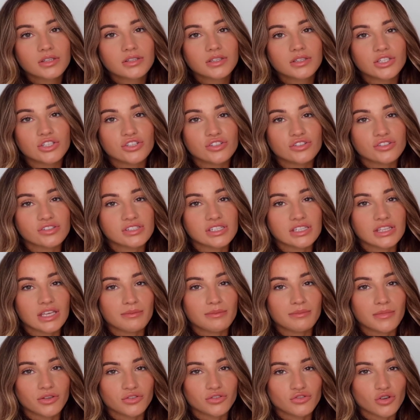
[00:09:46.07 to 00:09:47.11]
Did you see
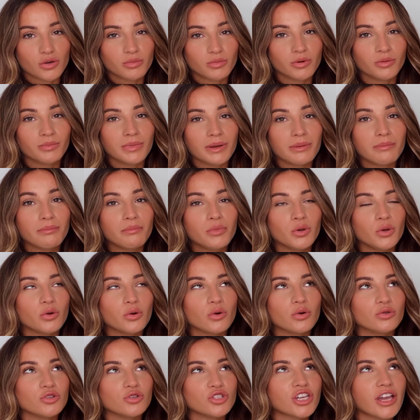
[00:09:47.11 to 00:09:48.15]
that mud drop on my
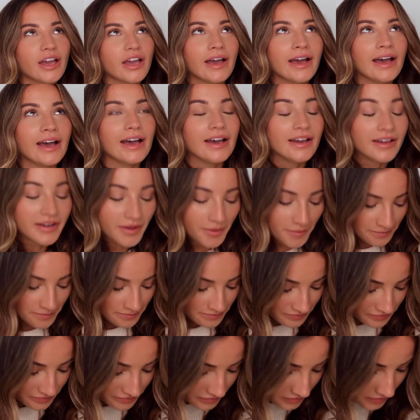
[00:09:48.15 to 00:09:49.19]
buccal chair?
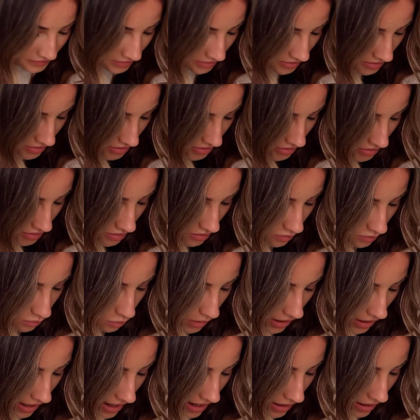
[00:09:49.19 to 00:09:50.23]

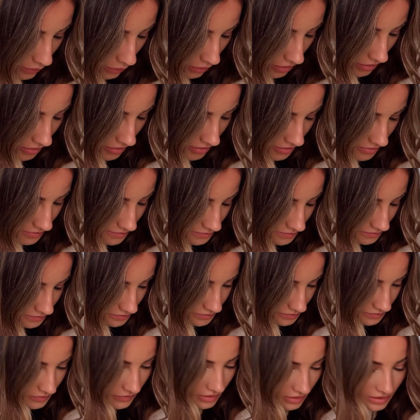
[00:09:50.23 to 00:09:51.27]
Wow.
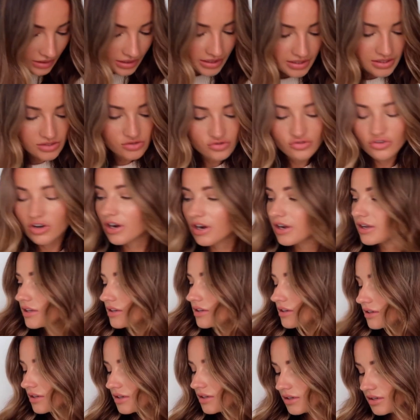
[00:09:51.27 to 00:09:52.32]
Okay, it's dry.
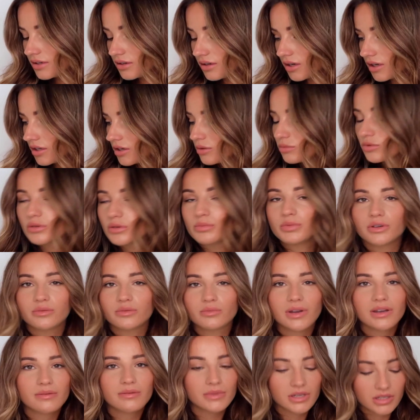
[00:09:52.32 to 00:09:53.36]
I don't want to put...
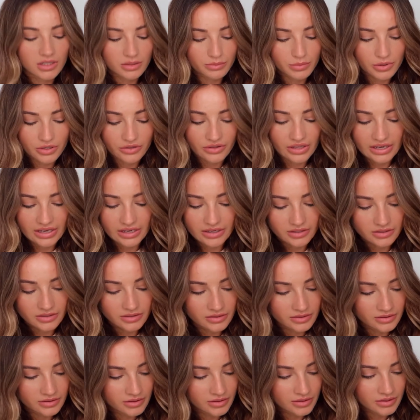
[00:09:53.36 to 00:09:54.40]
Where am I going to put that?
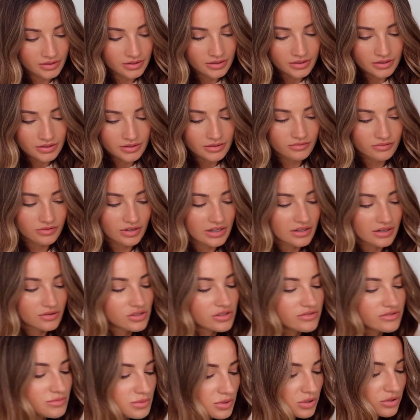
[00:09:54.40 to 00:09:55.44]
Right, I'll
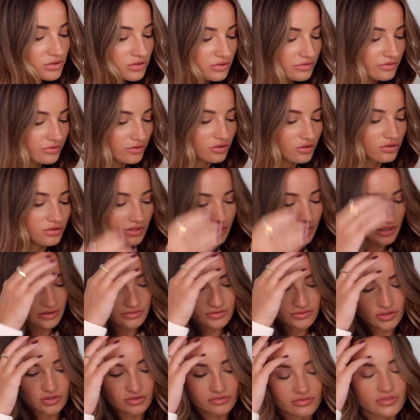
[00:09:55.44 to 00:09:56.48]
just put it on the floor and I have
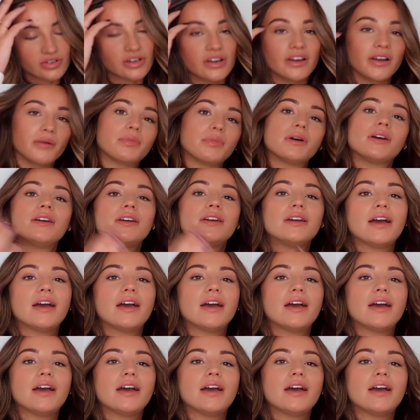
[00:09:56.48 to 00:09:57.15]
to hoover it up.